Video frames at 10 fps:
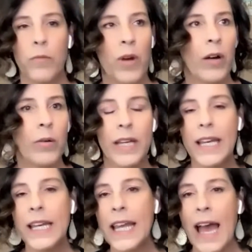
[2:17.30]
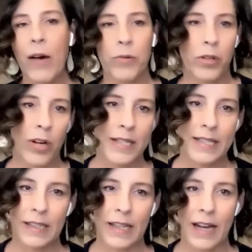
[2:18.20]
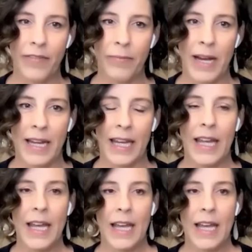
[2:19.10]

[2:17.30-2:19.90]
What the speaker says: Well, eating out costs a lot of money.